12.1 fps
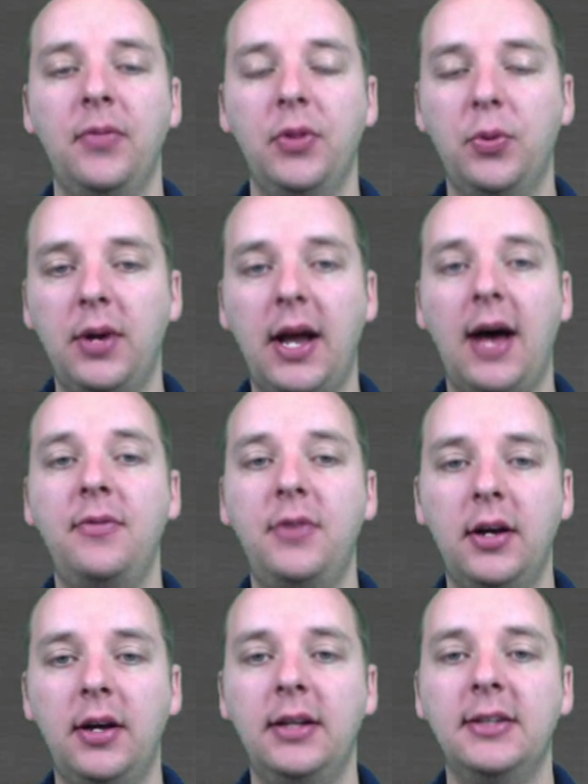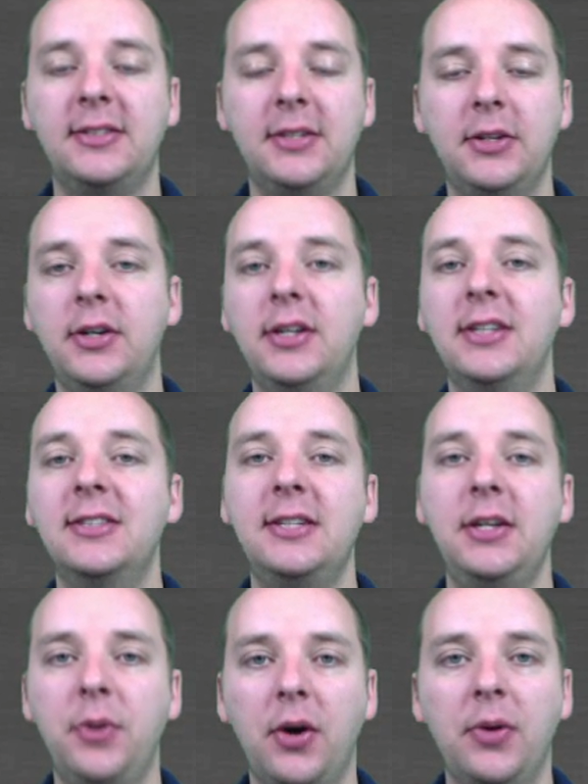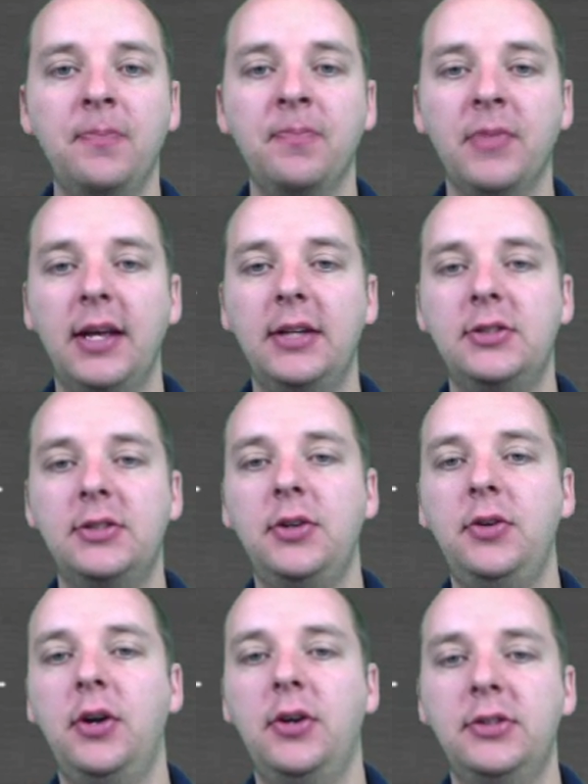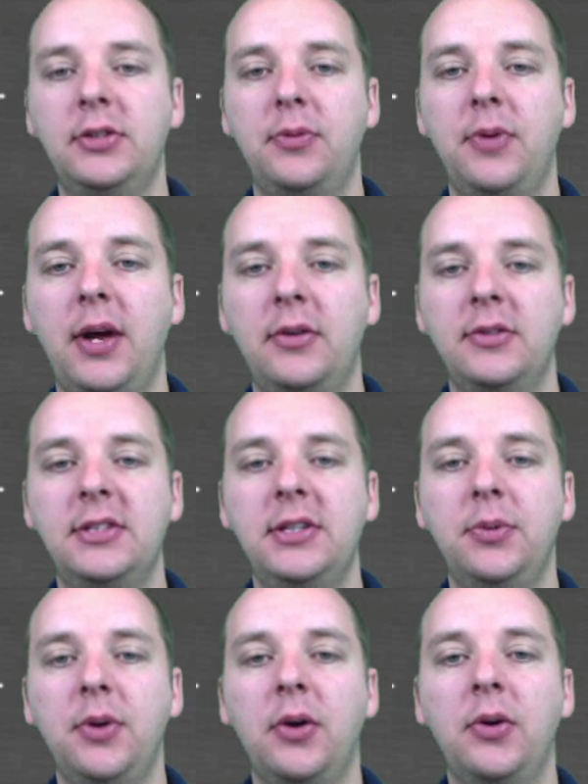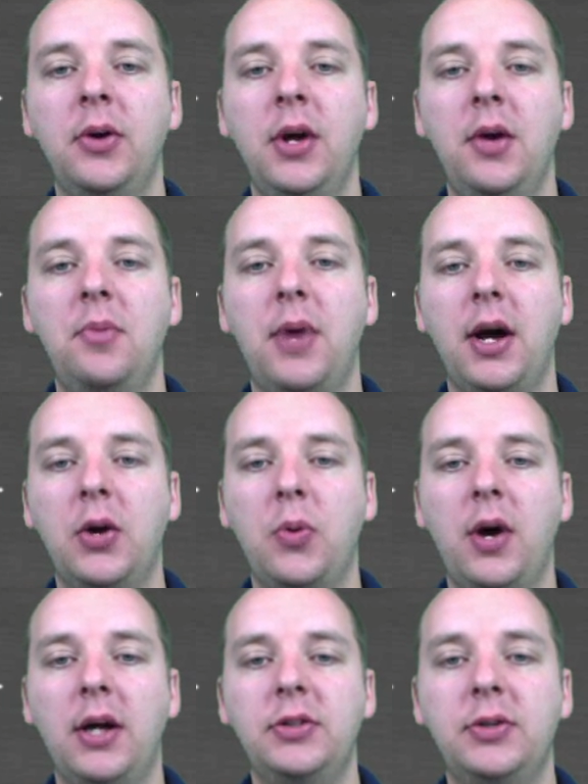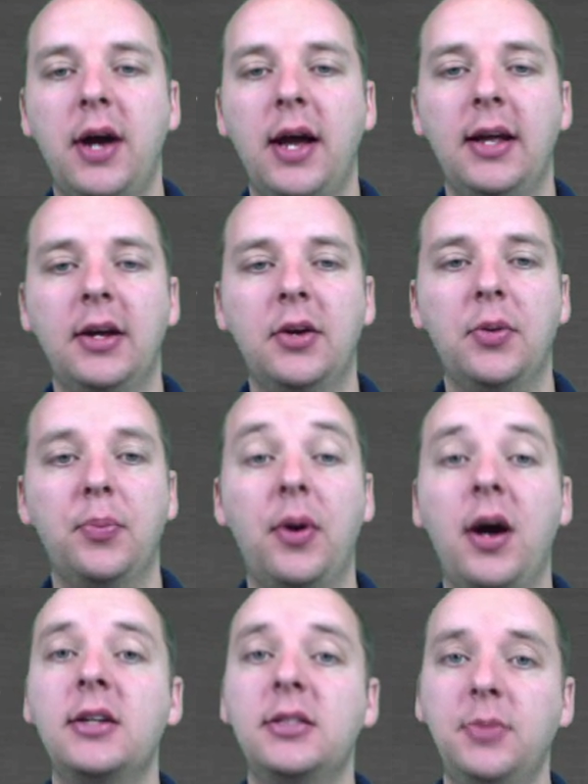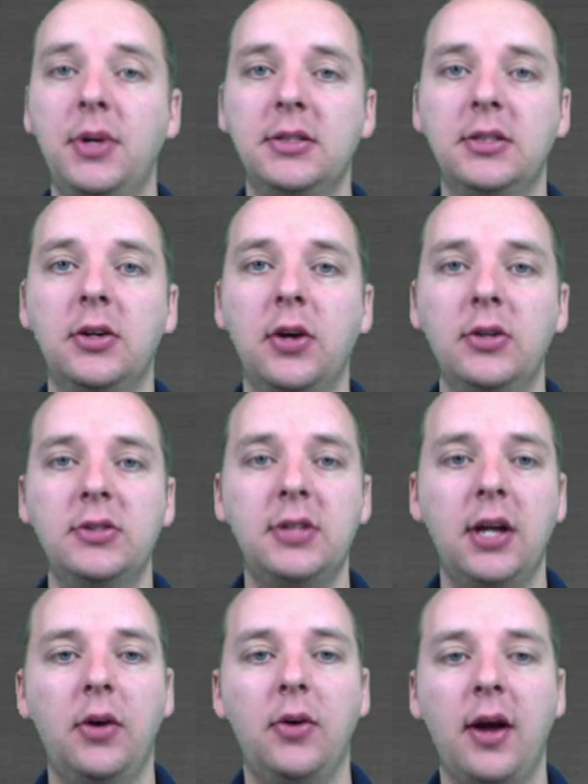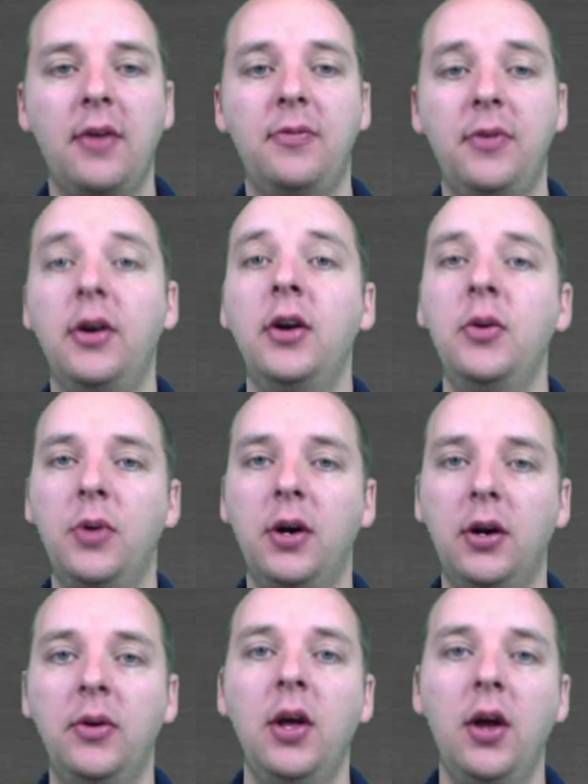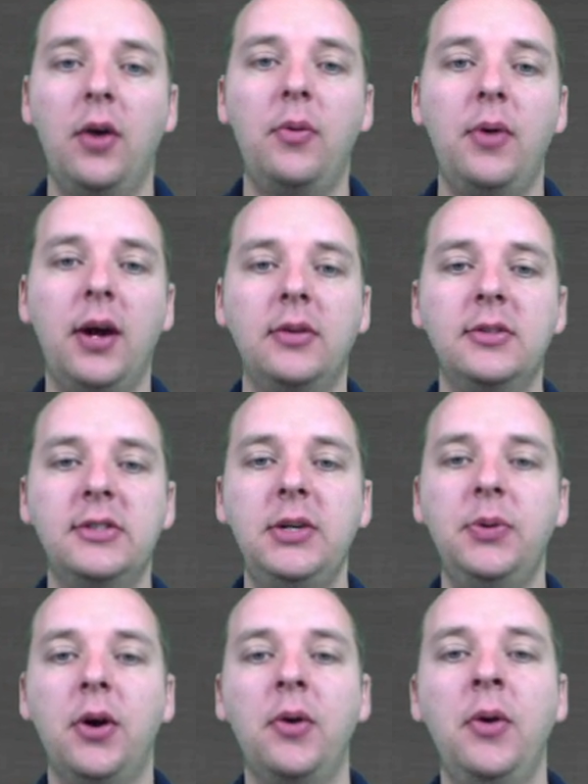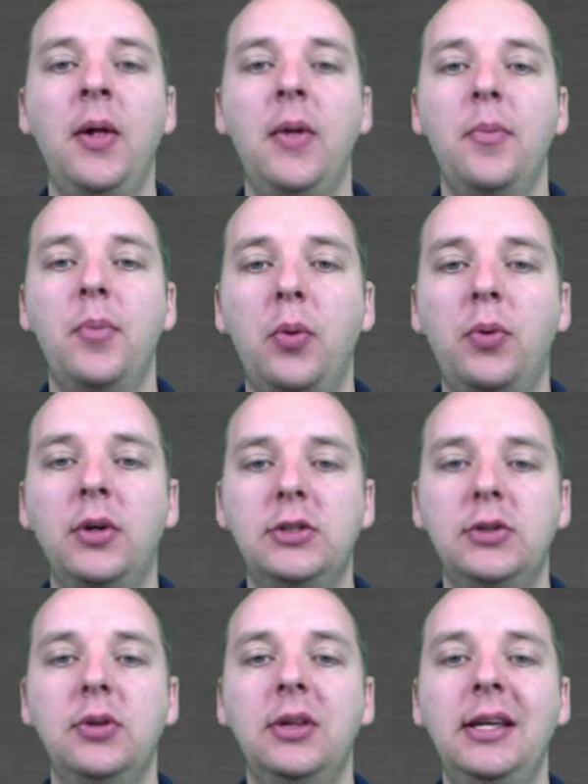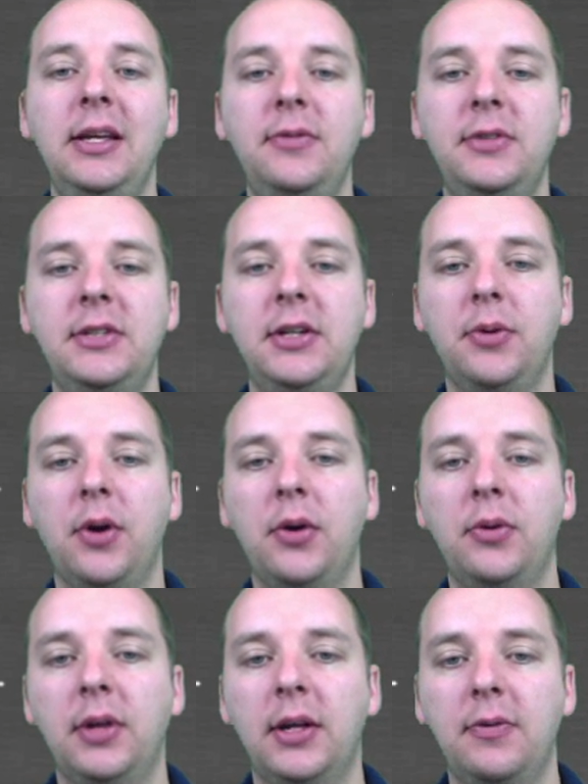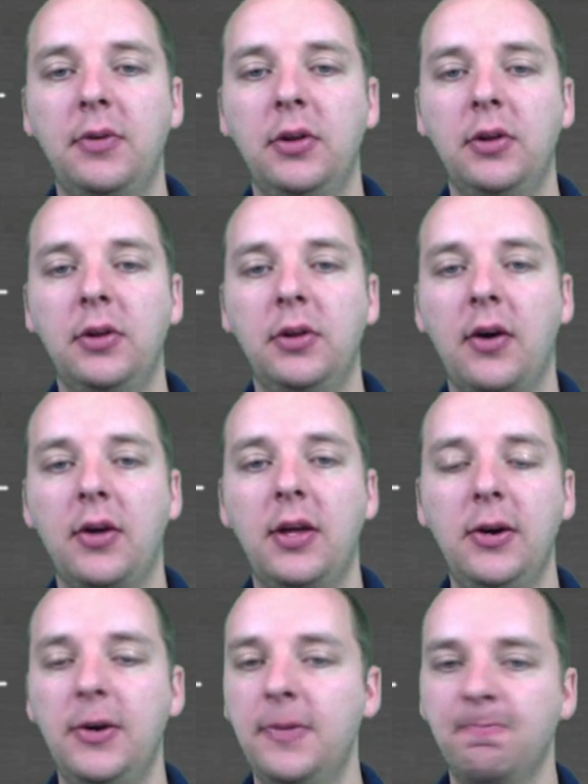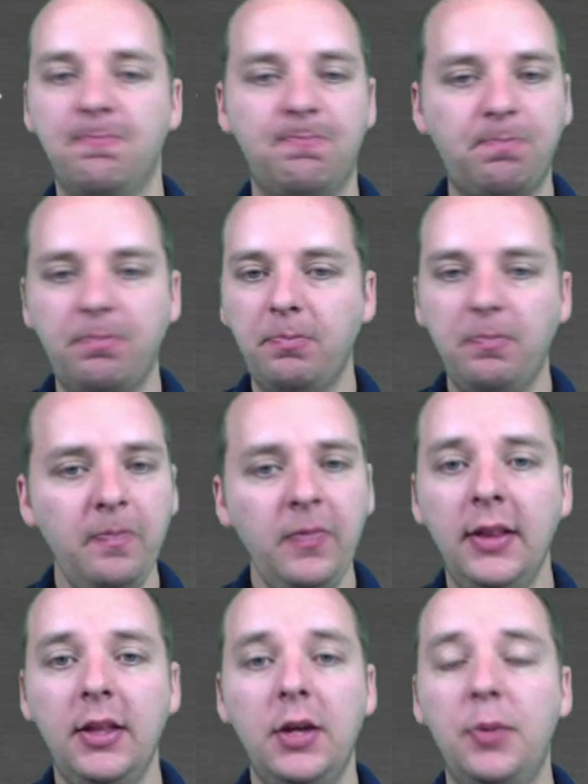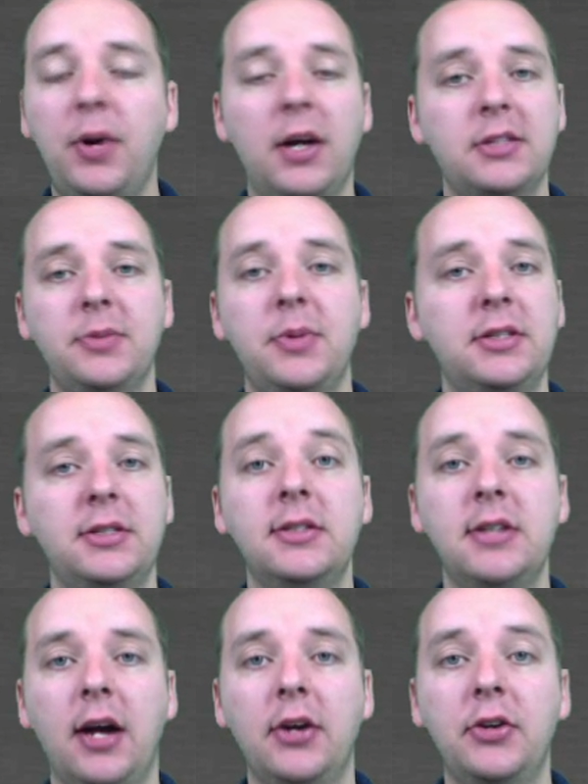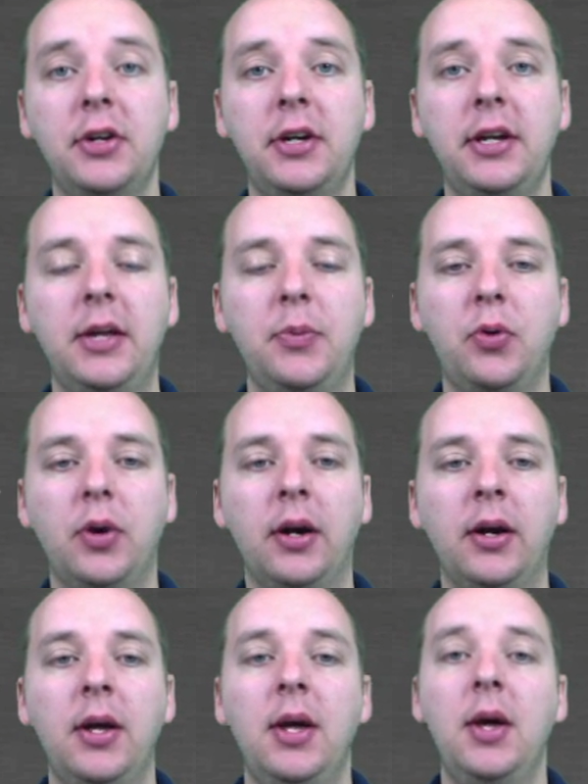The one I've done is centered at zero, and so you notice around zero, my quadratic approximates the cosine graph very well around zero, but once you leave zero, like if you look out here, the approximation is not good anymore.